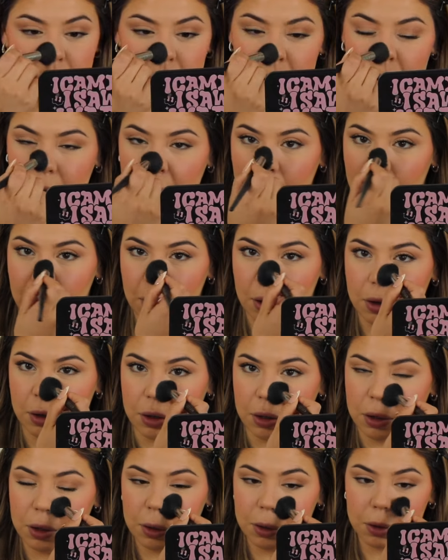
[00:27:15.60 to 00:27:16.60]
again on
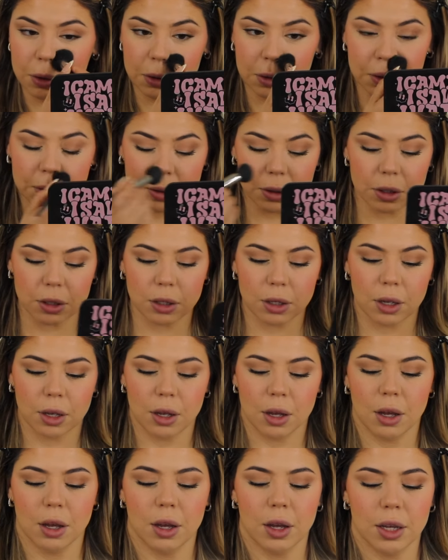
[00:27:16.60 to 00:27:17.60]
the nose.
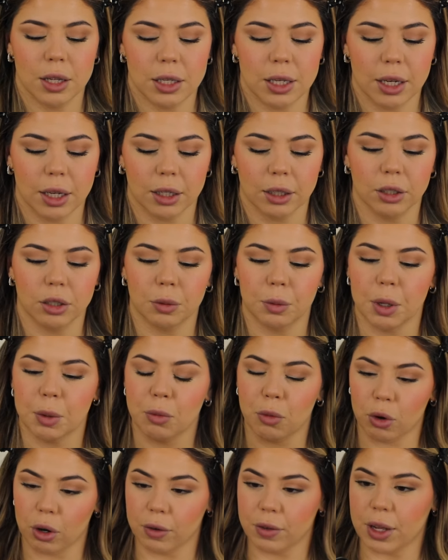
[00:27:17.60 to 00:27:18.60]
Take a little bit
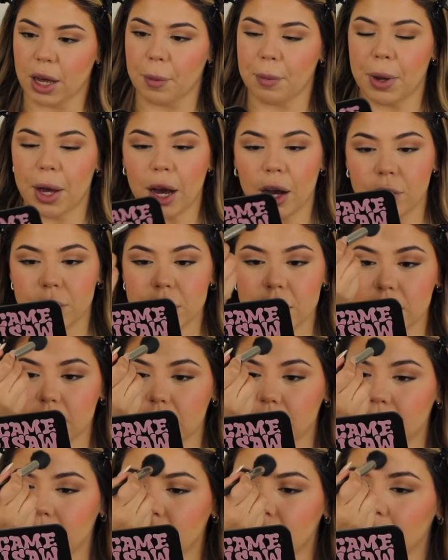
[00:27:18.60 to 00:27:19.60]
more of that
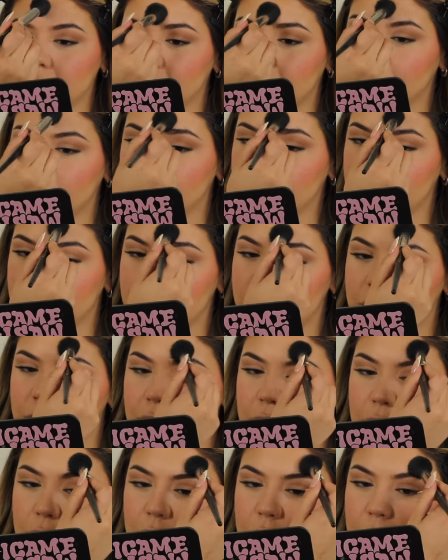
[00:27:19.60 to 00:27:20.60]
powder.
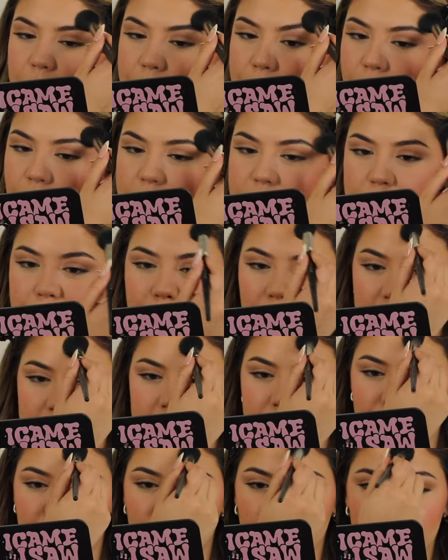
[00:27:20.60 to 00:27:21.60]
Press,
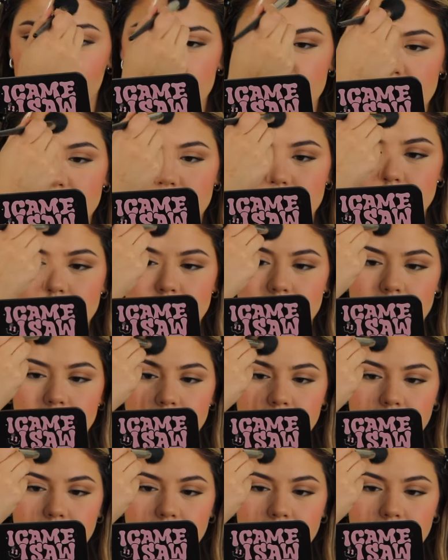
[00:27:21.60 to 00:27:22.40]
press, press.